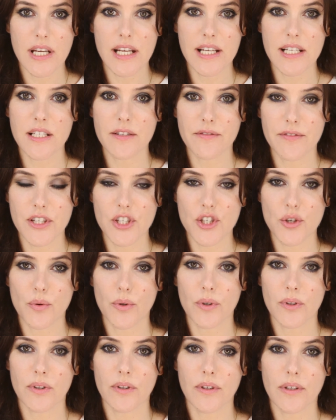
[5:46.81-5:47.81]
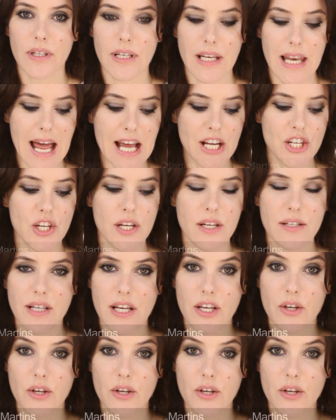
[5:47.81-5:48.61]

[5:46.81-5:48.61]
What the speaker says: individual lashes.